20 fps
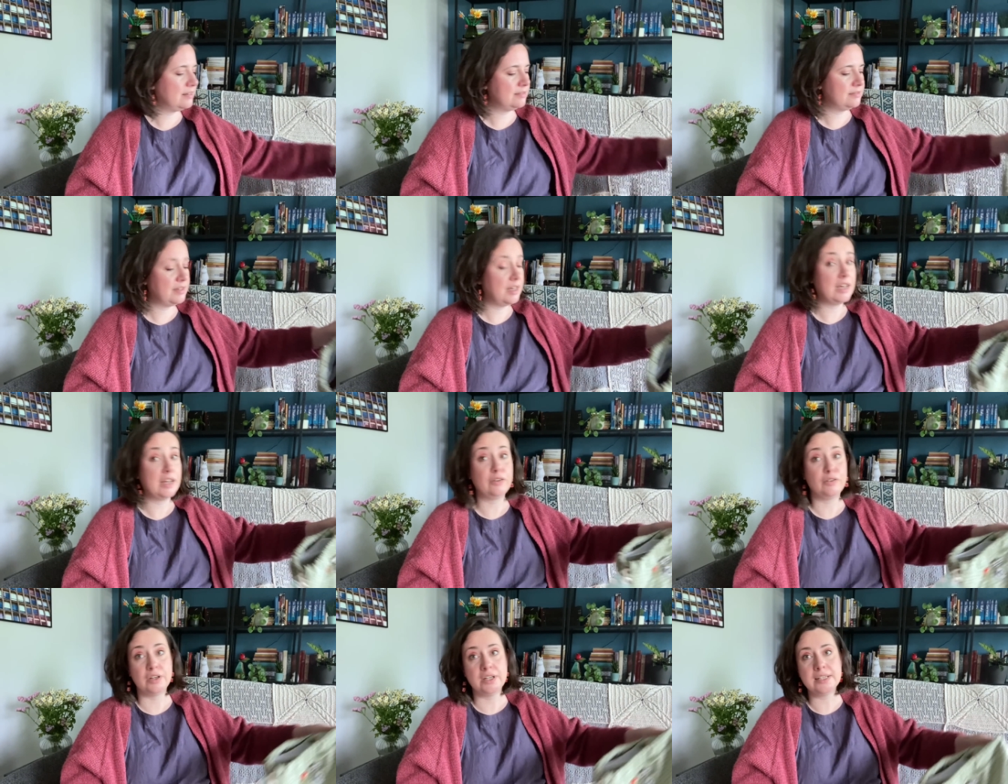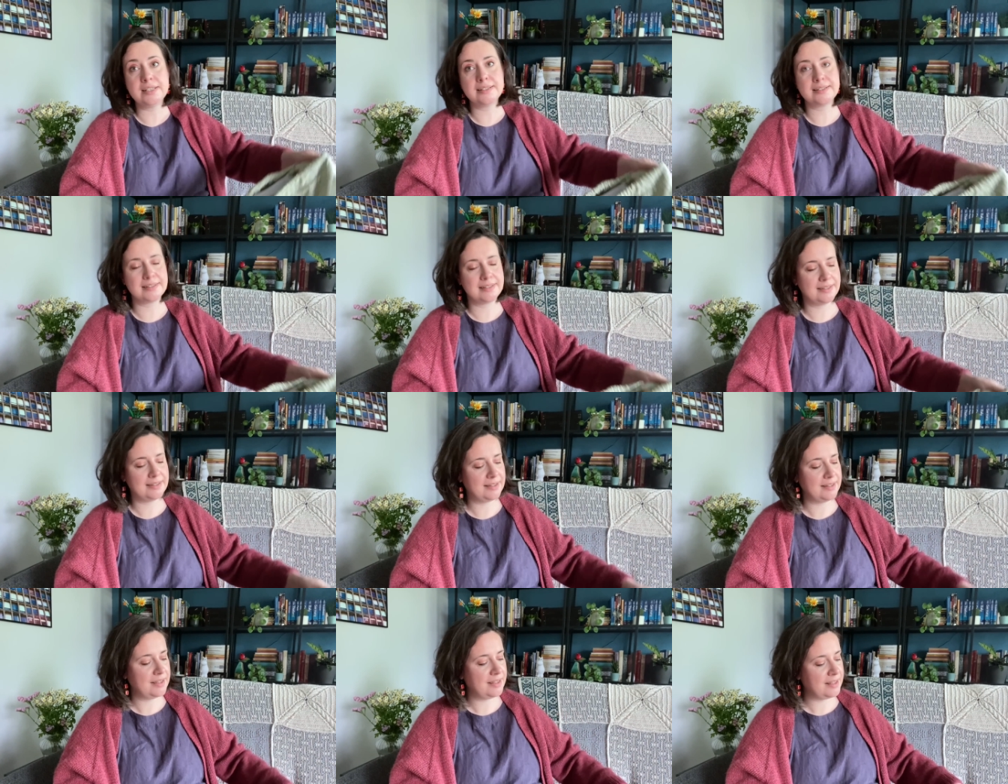Iris,
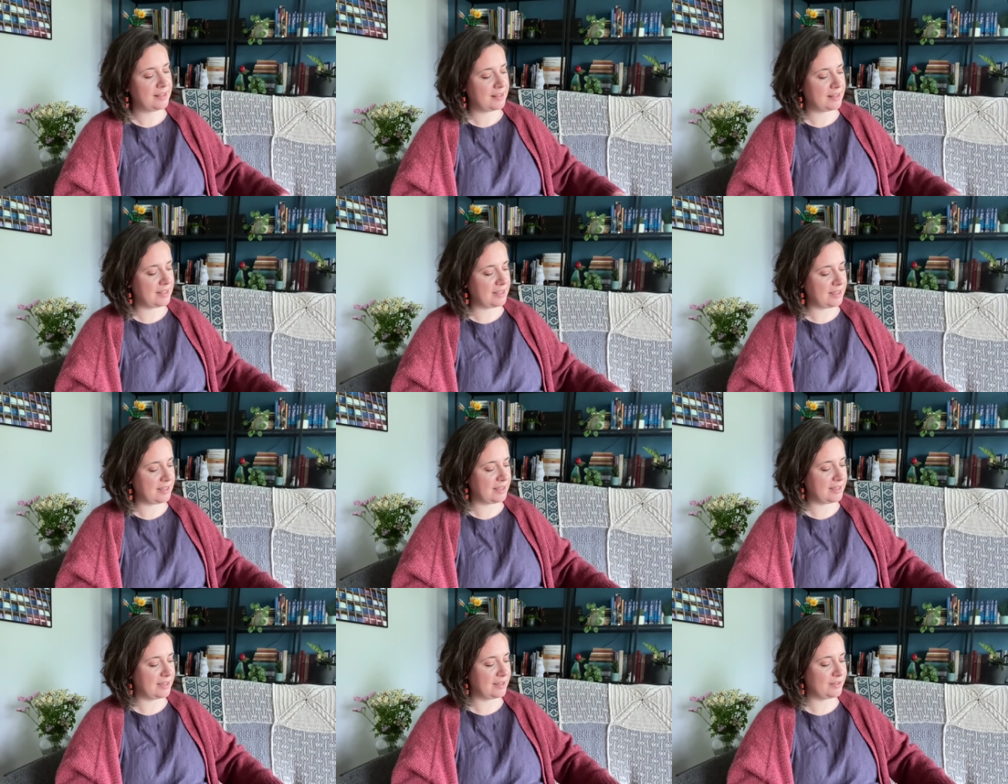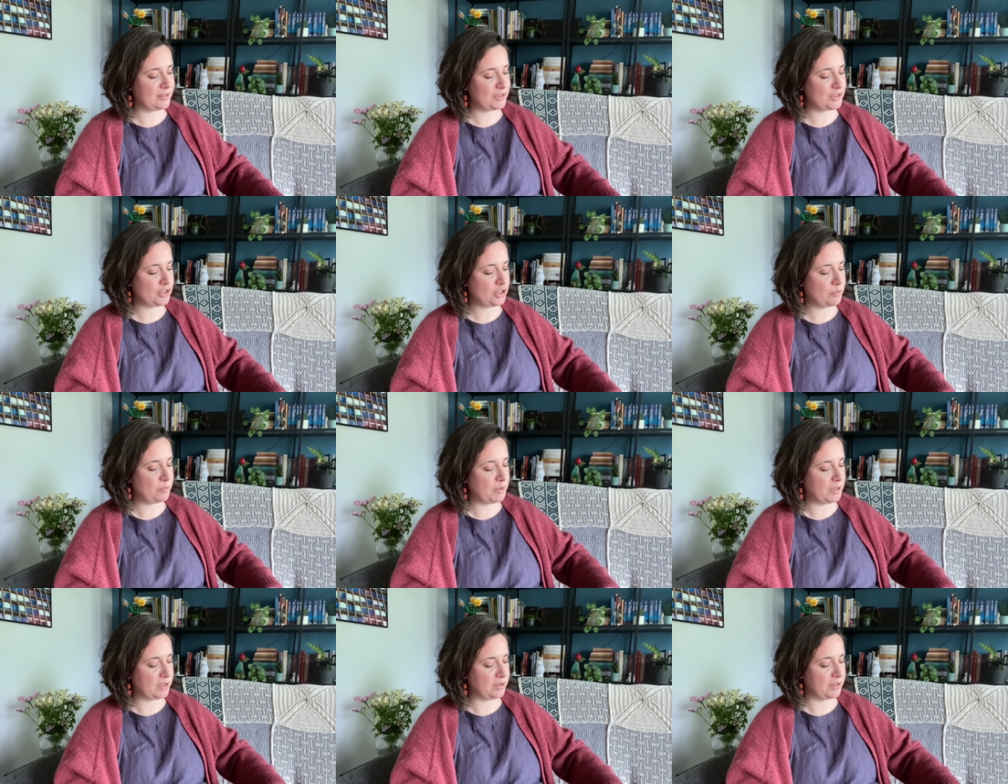the
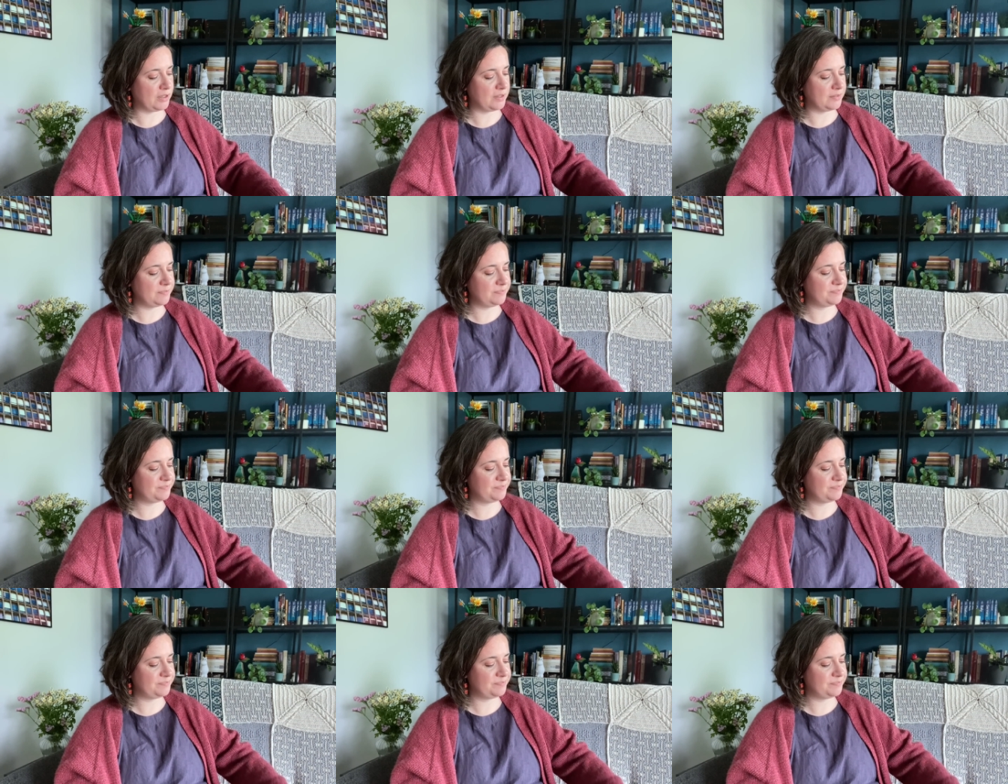shop owner,